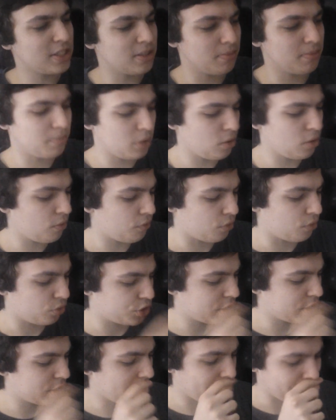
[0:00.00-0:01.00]
is in beautiful
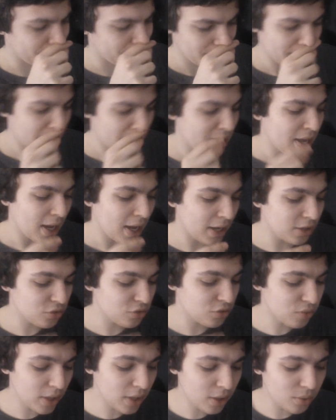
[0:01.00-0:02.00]
shape. And
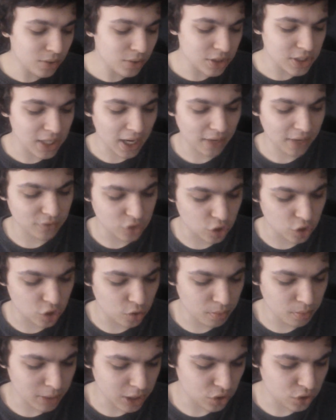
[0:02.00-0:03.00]
this record doesn't have
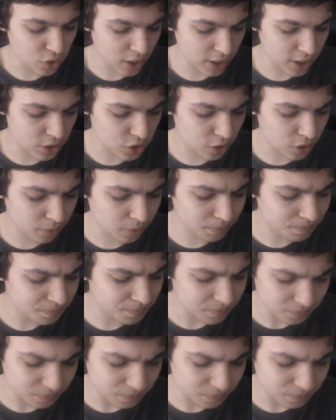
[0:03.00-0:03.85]
too many tracks on.